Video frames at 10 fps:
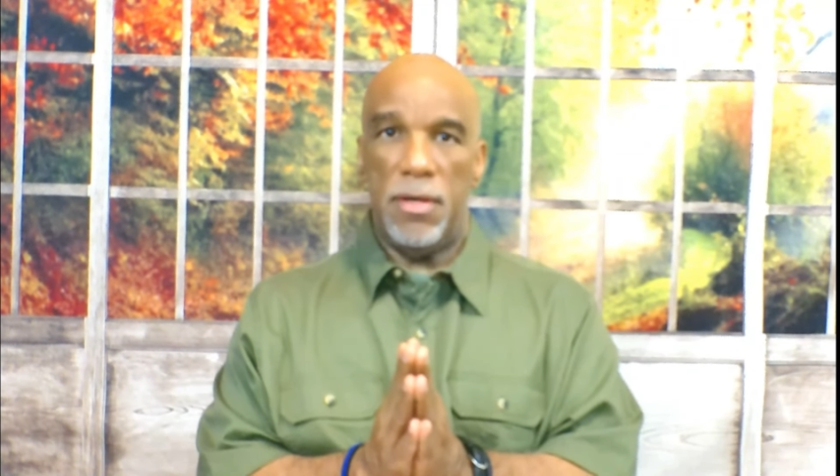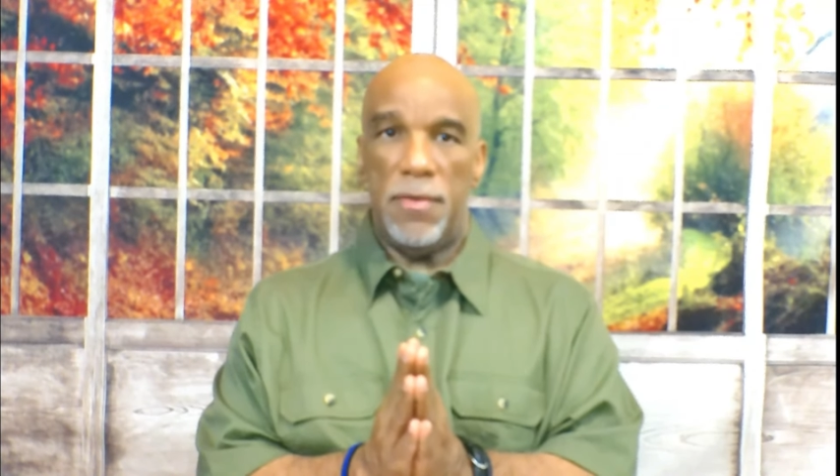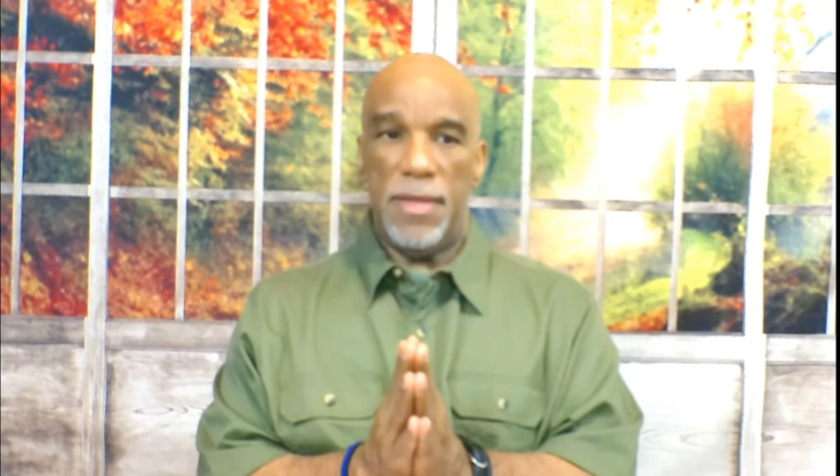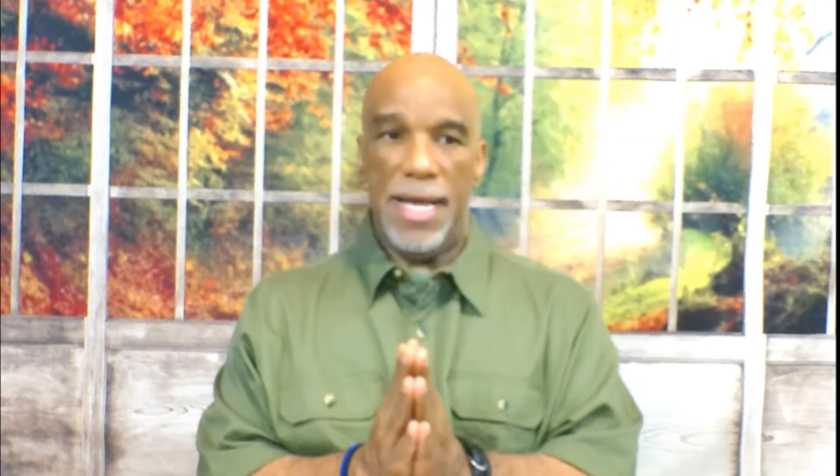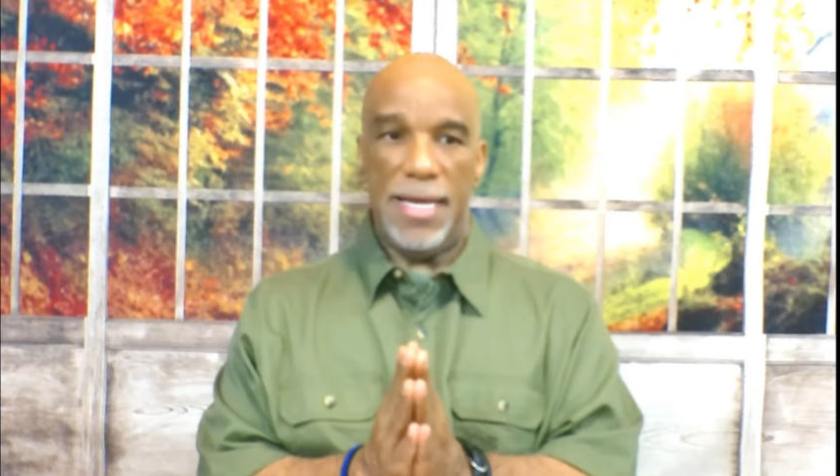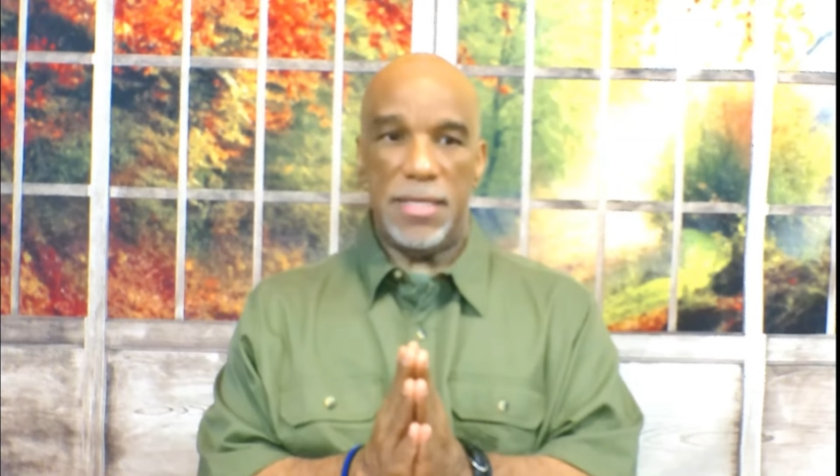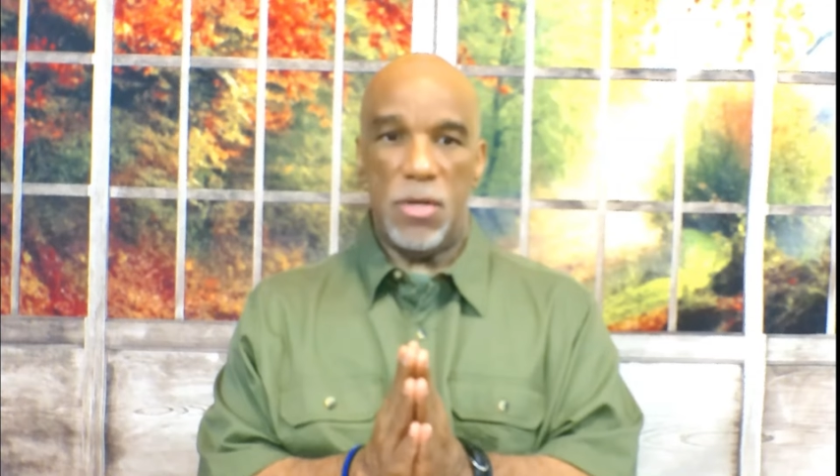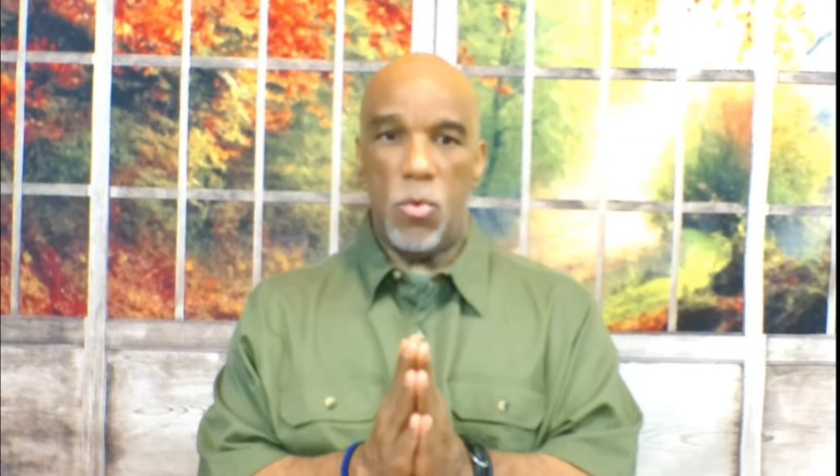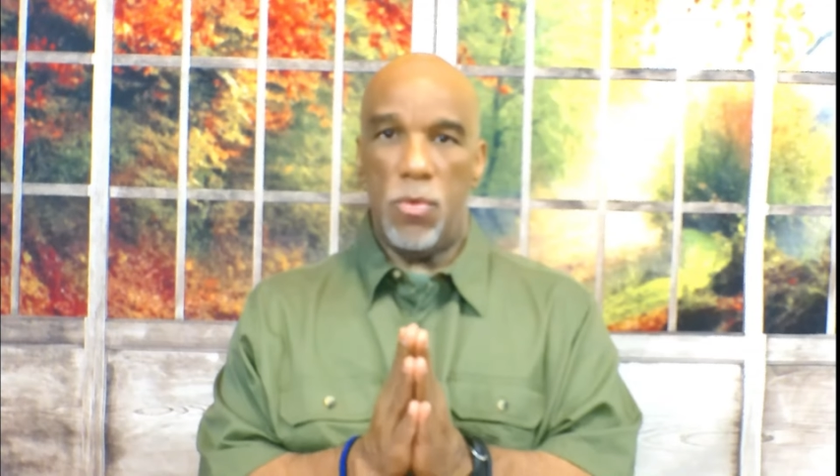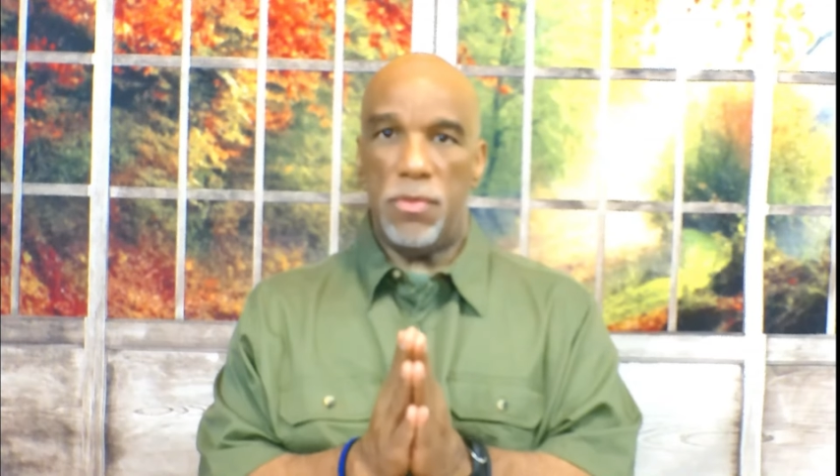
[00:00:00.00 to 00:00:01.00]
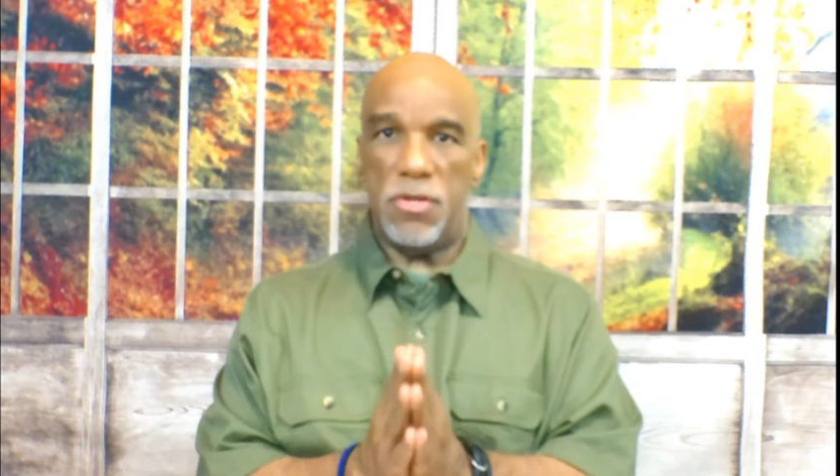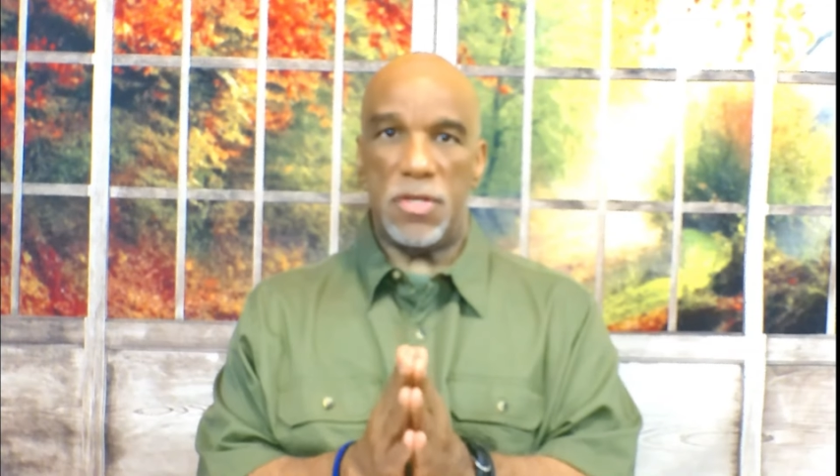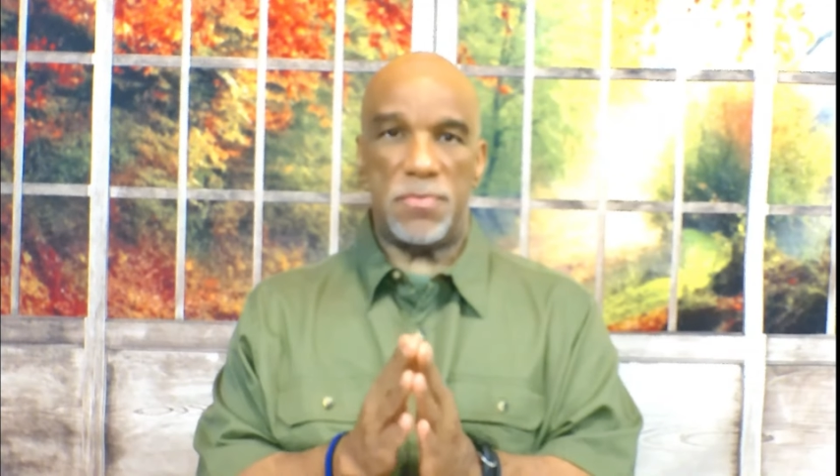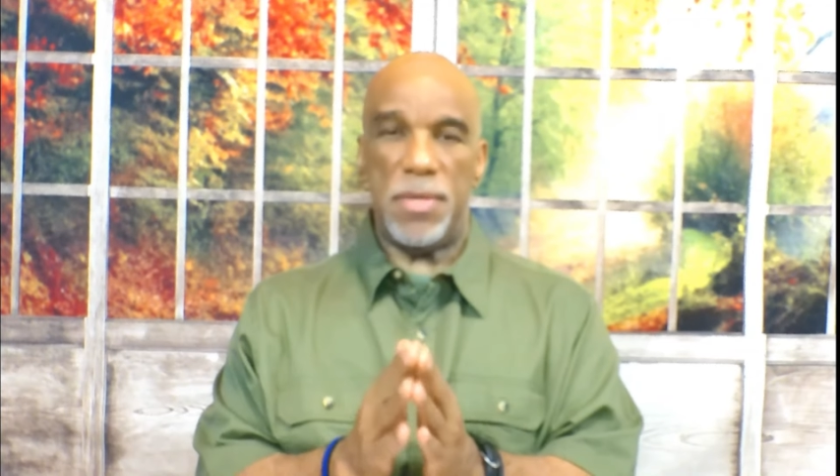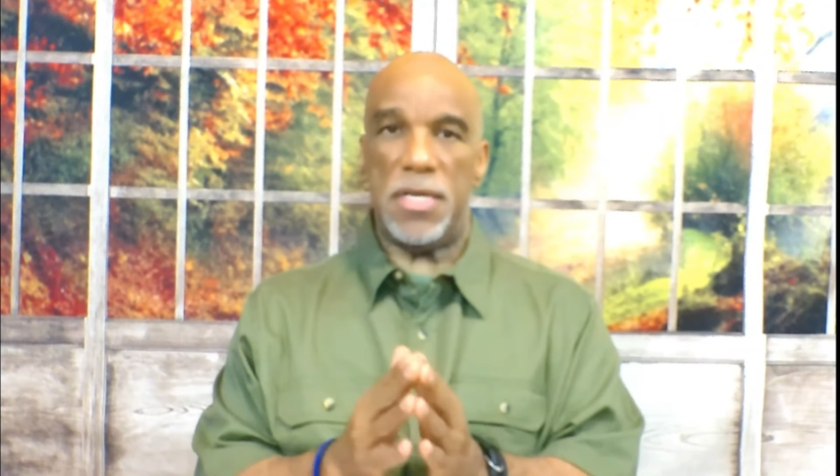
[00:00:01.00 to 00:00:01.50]
that
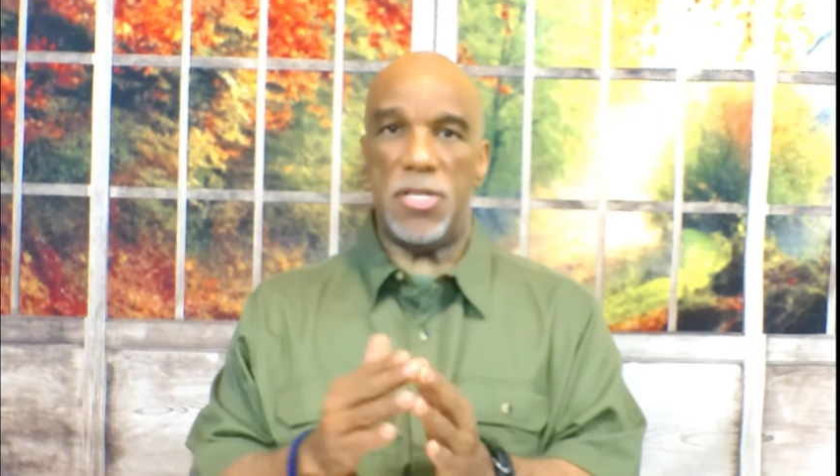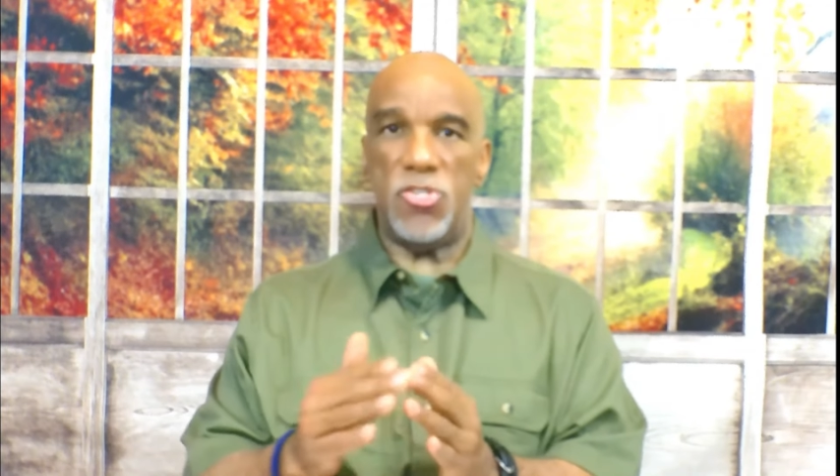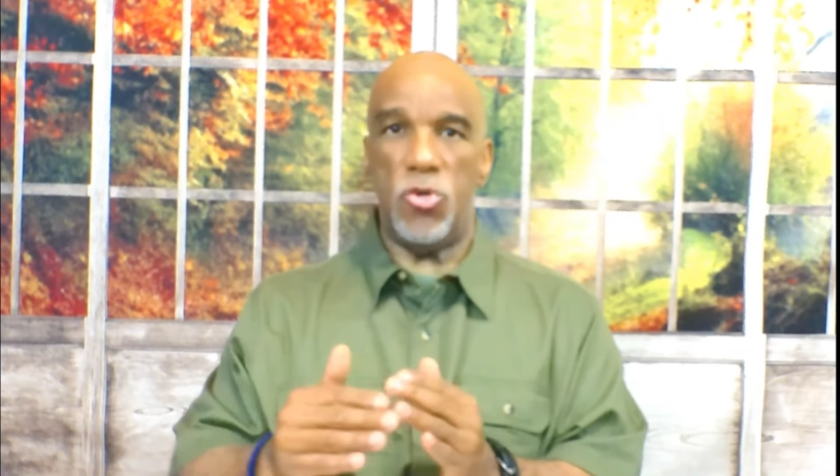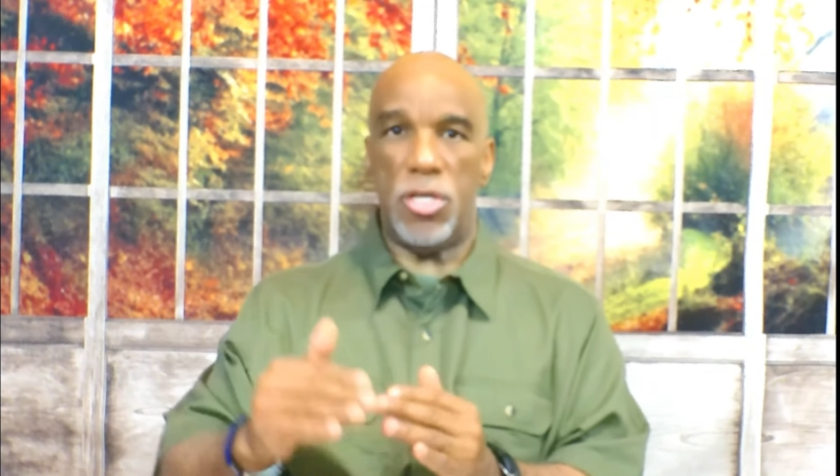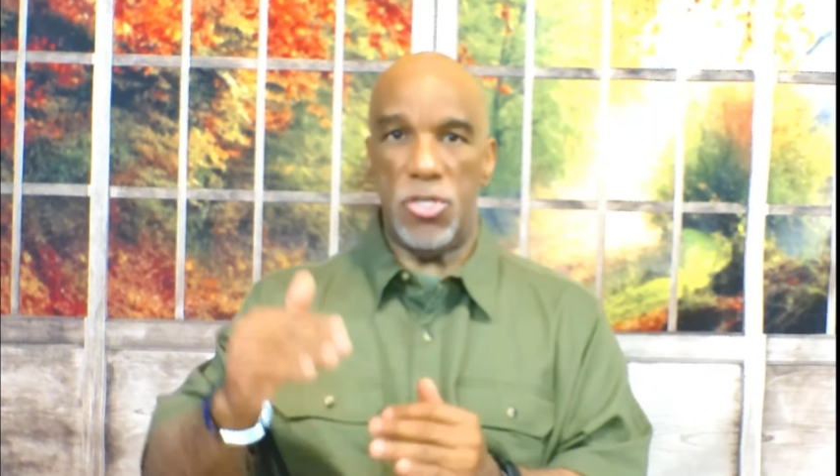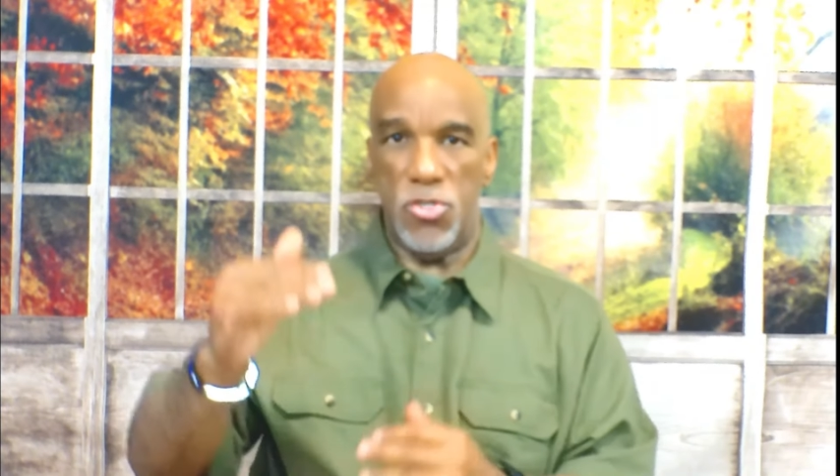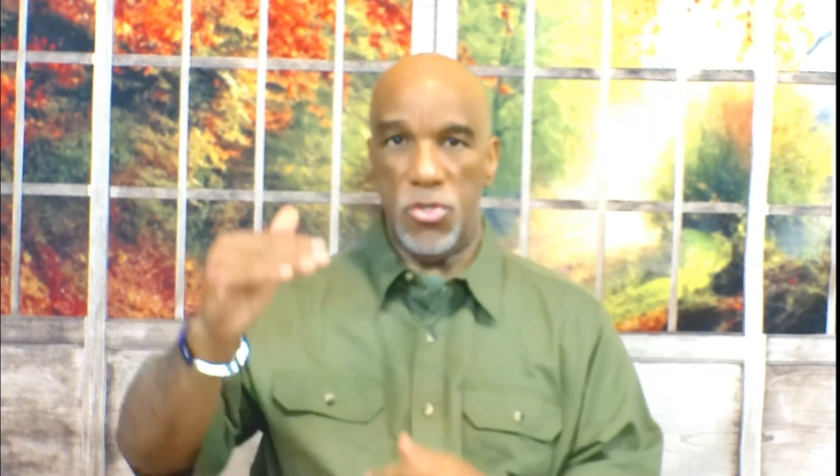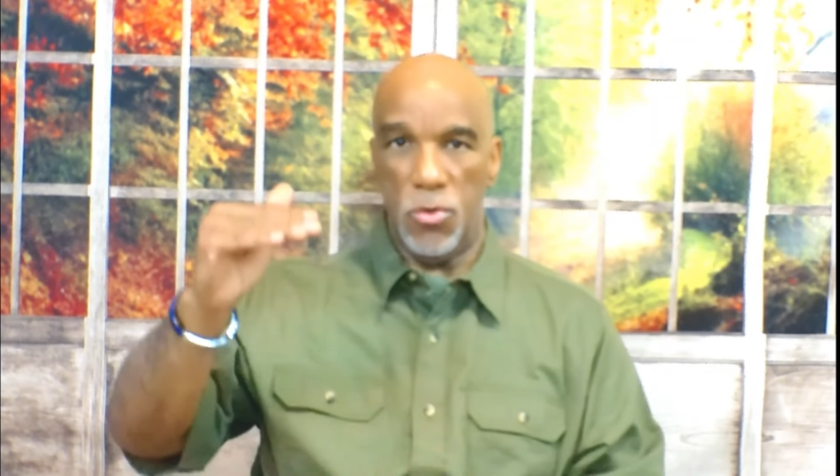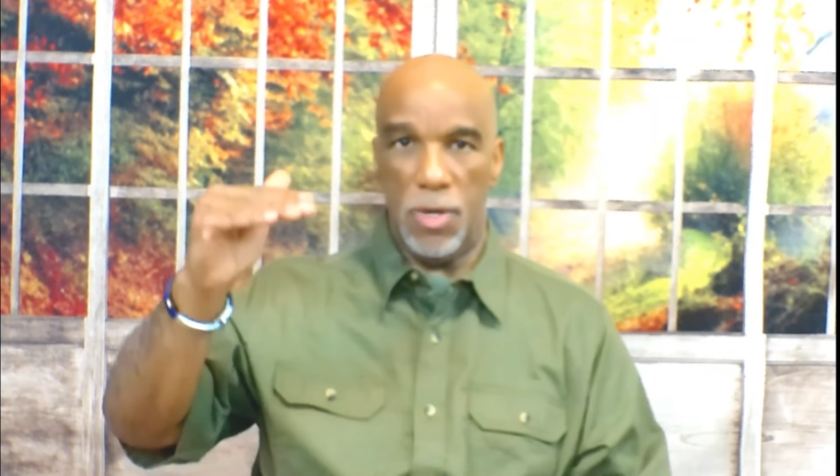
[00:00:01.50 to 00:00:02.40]
just because you can do